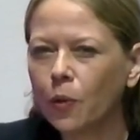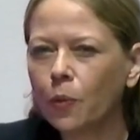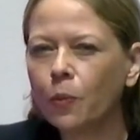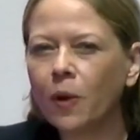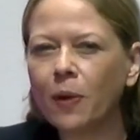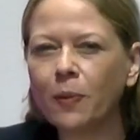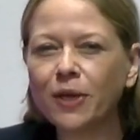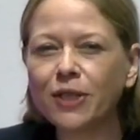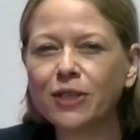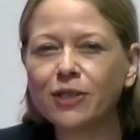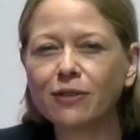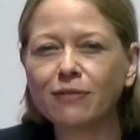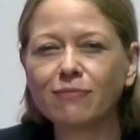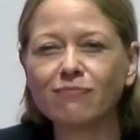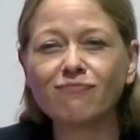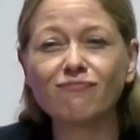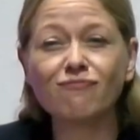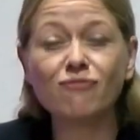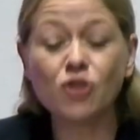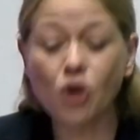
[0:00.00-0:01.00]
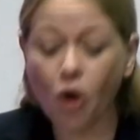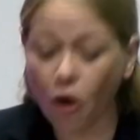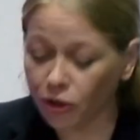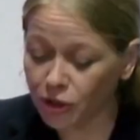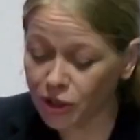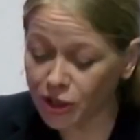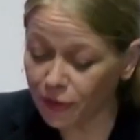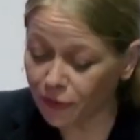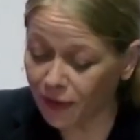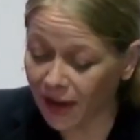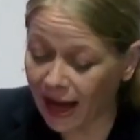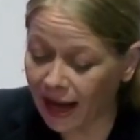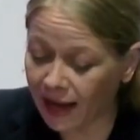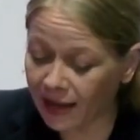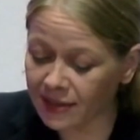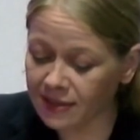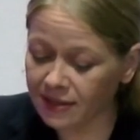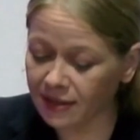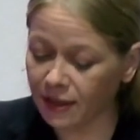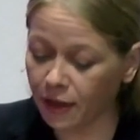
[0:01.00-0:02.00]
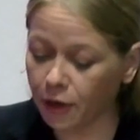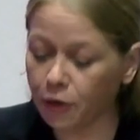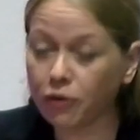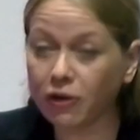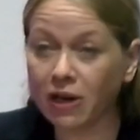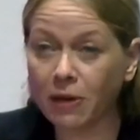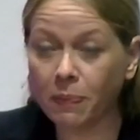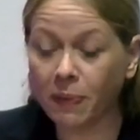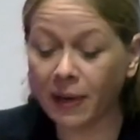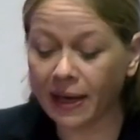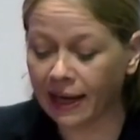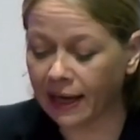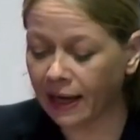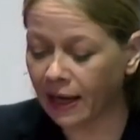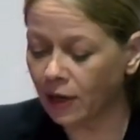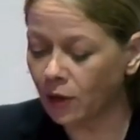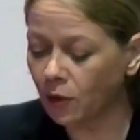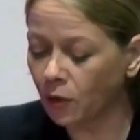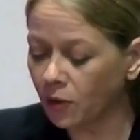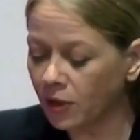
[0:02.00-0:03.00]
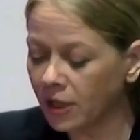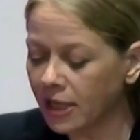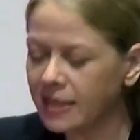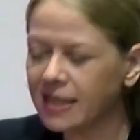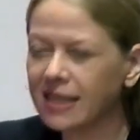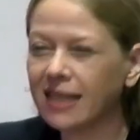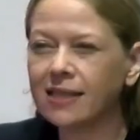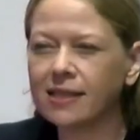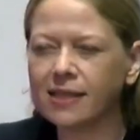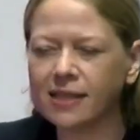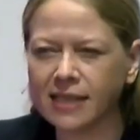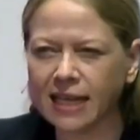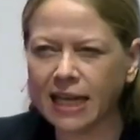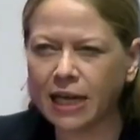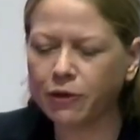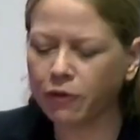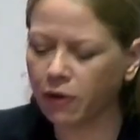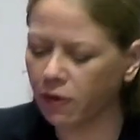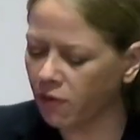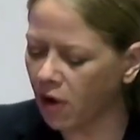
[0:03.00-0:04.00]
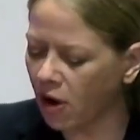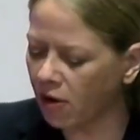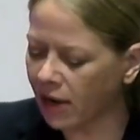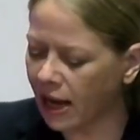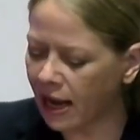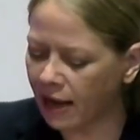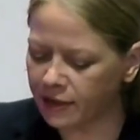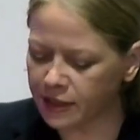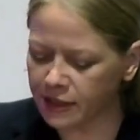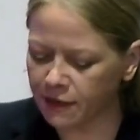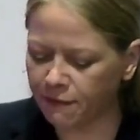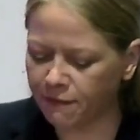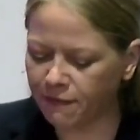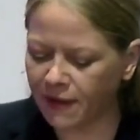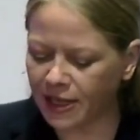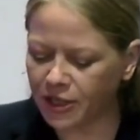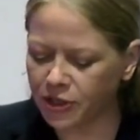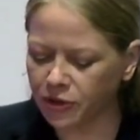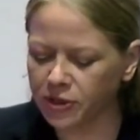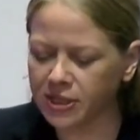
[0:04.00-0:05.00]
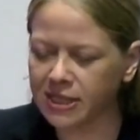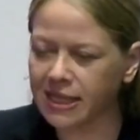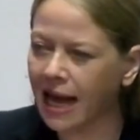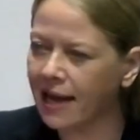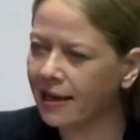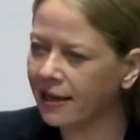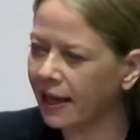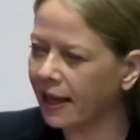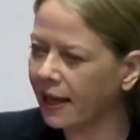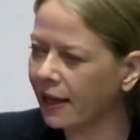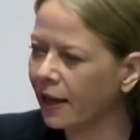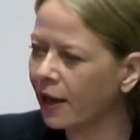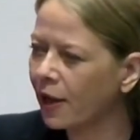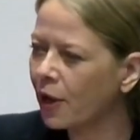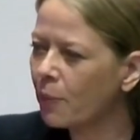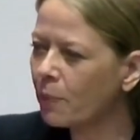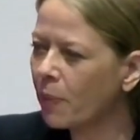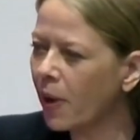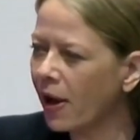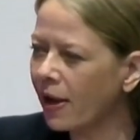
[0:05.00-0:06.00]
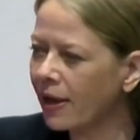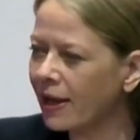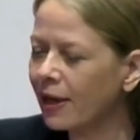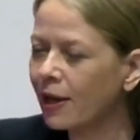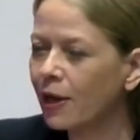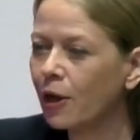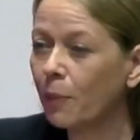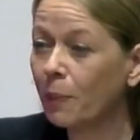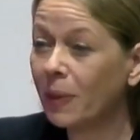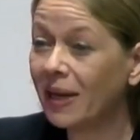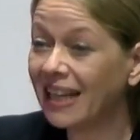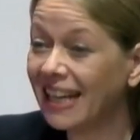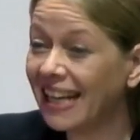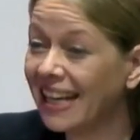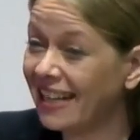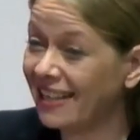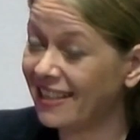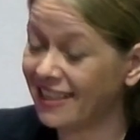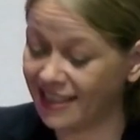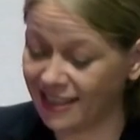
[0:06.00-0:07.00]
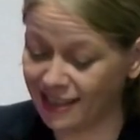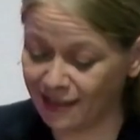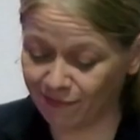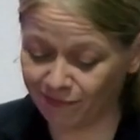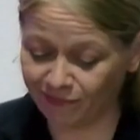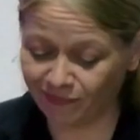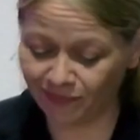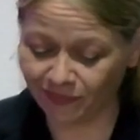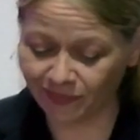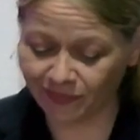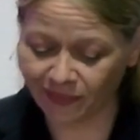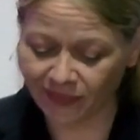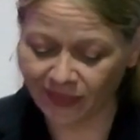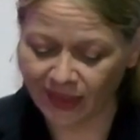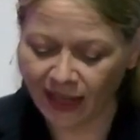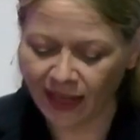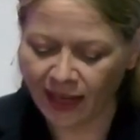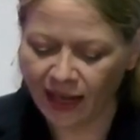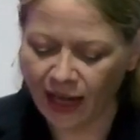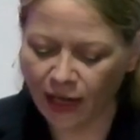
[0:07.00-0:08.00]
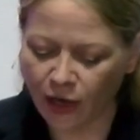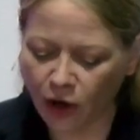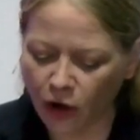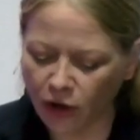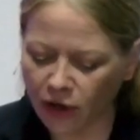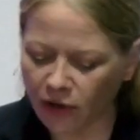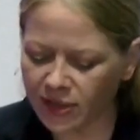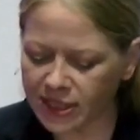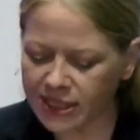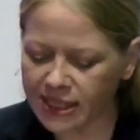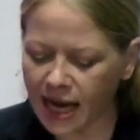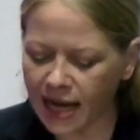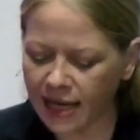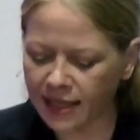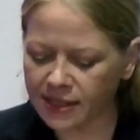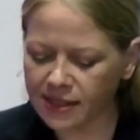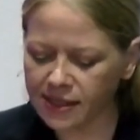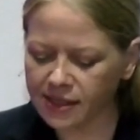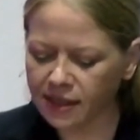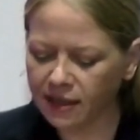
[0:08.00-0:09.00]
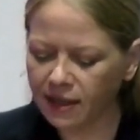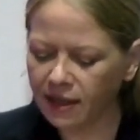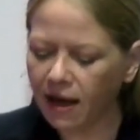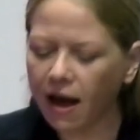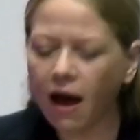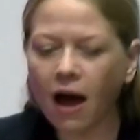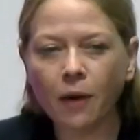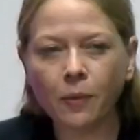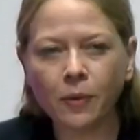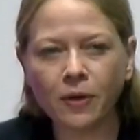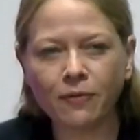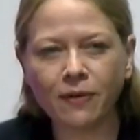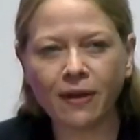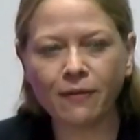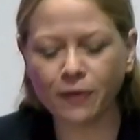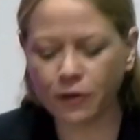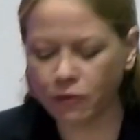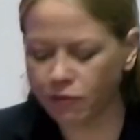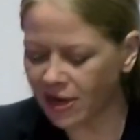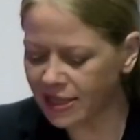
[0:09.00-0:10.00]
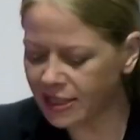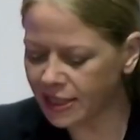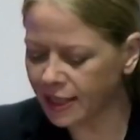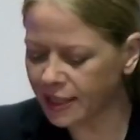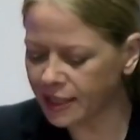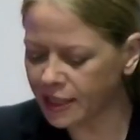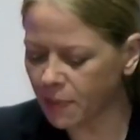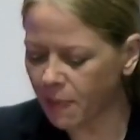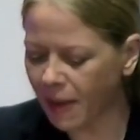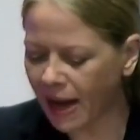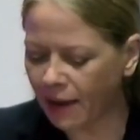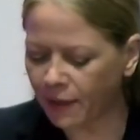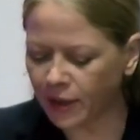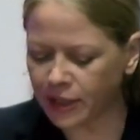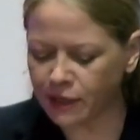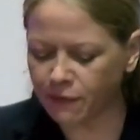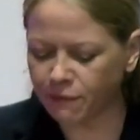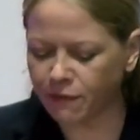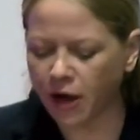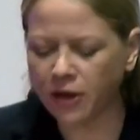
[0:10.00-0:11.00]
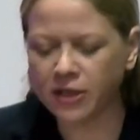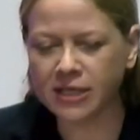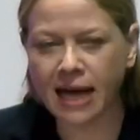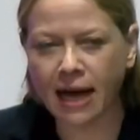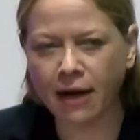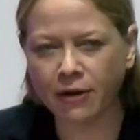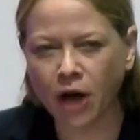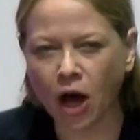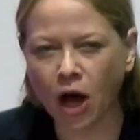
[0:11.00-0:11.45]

We would not have had the creeping, lawless and secret rollout of facial scanning by police. And on our estates, I would have given residents the power to vote down